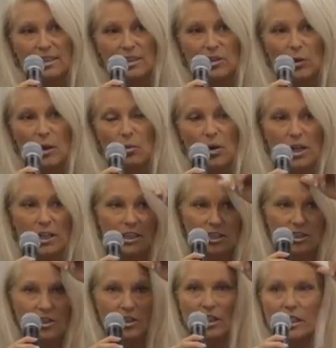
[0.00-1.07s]
So I want
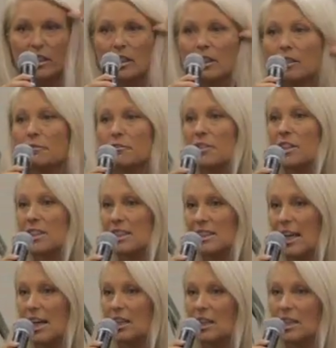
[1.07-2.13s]
you to think of the
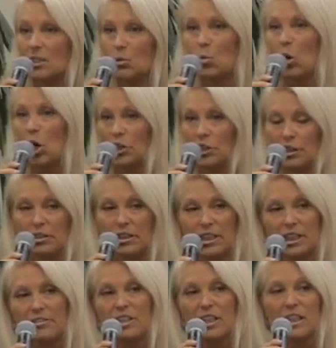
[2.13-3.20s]
cell as water.
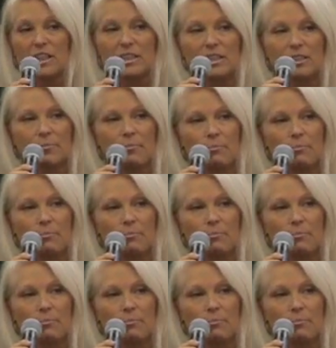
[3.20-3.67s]
Think of this.